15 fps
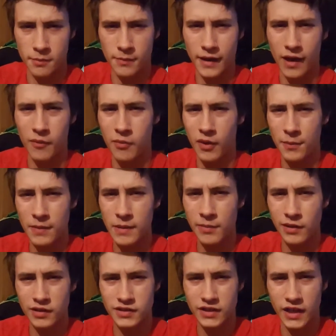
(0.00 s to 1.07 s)
Now, what people
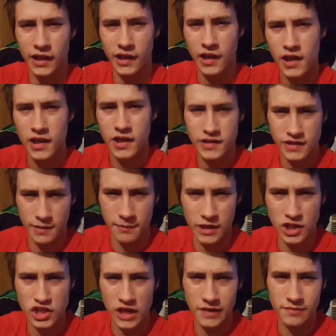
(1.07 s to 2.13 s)
are saying is that
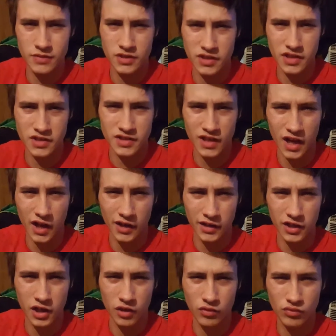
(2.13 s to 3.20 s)
Mickie James is not,
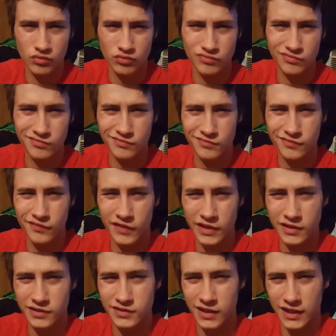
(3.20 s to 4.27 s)
you know,
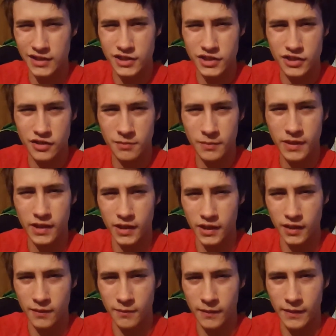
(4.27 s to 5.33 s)
feels like she shouldn't
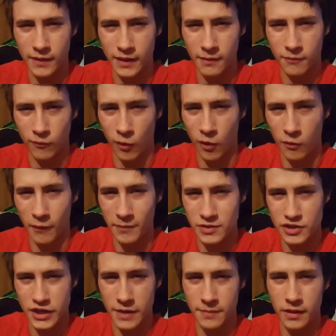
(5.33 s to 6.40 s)
be Raw
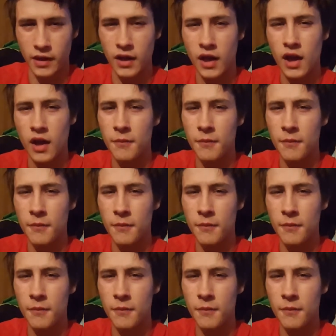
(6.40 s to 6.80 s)
Women's Champion.